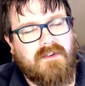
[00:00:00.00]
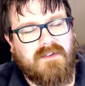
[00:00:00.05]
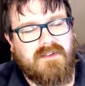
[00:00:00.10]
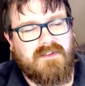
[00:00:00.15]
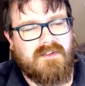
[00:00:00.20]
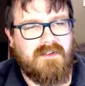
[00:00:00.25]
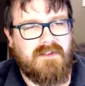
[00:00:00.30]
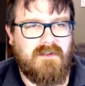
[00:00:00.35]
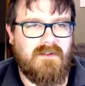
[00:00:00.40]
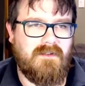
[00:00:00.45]

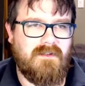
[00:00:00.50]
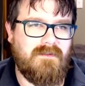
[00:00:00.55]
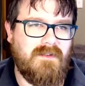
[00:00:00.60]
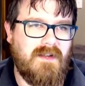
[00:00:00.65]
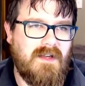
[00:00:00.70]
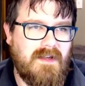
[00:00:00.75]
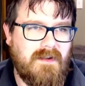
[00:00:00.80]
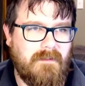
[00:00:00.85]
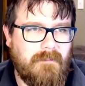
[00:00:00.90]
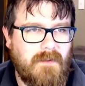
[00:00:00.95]
into the
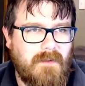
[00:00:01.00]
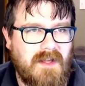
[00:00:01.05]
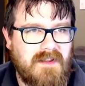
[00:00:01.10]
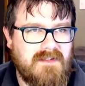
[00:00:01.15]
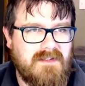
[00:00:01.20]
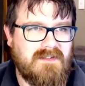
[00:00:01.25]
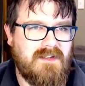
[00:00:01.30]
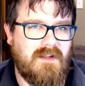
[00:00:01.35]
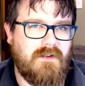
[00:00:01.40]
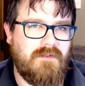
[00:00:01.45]
um,
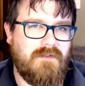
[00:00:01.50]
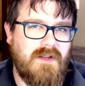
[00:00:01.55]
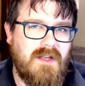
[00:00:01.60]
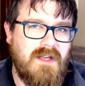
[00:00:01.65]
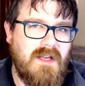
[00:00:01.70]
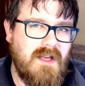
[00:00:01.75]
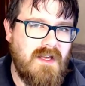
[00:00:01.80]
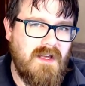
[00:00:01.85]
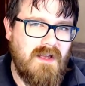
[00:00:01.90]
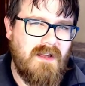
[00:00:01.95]
other stuff.
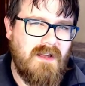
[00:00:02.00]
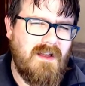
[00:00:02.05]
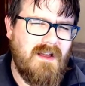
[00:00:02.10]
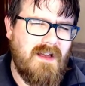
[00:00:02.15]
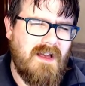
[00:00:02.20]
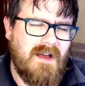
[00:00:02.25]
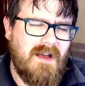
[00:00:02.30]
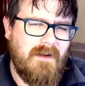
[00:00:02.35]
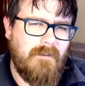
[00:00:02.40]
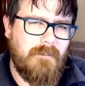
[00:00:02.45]

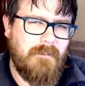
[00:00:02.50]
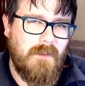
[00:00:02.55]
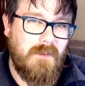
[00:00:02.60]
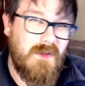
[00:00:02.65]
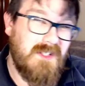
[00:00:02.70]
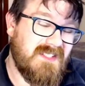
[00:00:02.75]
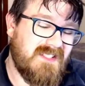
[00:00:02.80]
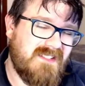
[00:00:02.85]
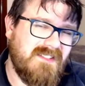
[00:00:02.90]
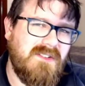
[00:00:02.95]
Uh, but
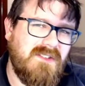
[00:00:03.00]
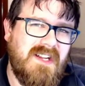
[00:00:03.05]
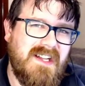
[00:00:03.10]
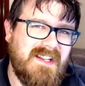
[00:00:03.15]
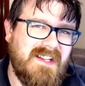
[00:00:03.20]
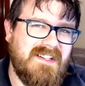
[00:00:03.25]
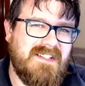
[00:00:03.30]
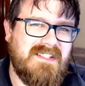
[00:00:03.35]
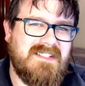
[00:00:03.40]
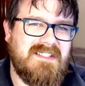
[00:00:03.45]
we still
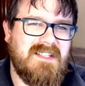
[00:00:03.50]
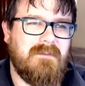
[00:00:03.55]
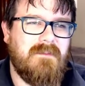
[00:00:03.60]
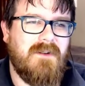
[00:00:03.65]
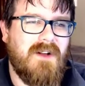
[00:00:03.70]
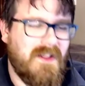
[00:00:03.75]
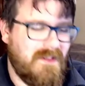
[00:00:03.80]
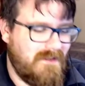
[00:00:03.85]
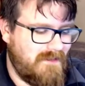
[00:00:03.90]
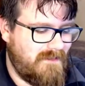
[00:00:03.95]
get into some
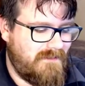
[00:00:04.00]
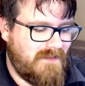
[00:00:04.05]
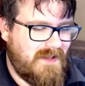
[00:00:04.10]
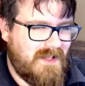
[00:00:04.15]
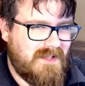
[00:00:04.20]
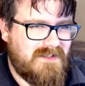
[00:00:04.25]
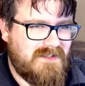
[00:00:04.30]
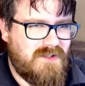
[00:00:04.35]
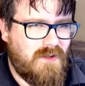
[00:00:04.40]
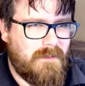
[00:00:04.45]
rather
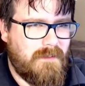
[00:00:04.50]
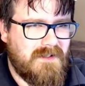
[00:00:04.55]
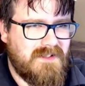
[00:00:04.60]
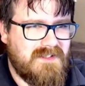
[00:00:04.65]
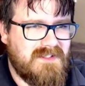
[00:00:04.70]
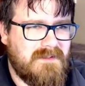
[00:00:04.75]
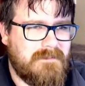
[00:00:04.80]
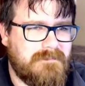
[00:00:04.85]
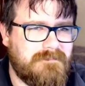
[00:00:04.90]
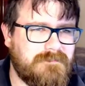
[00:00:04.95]
advanced topics.